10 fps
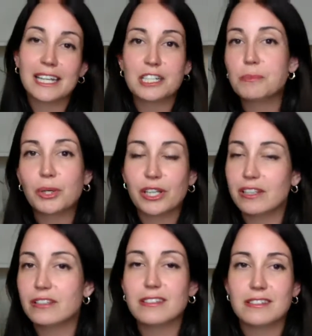each book
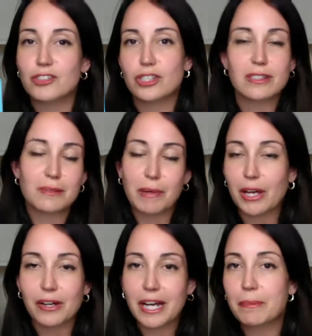is just
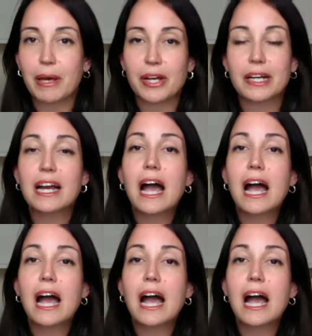better and better.